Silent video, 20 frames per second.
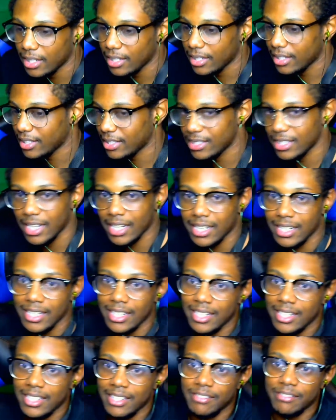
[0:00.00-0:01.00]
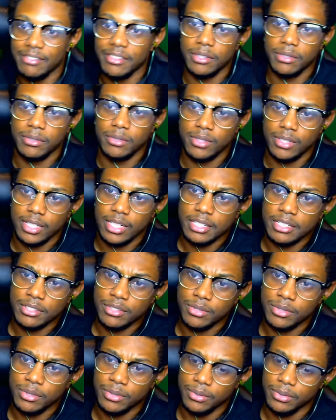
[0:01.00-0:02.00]
it's not going to get any views. And that's
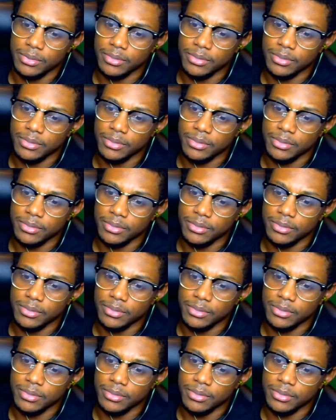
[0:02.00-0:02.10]
true.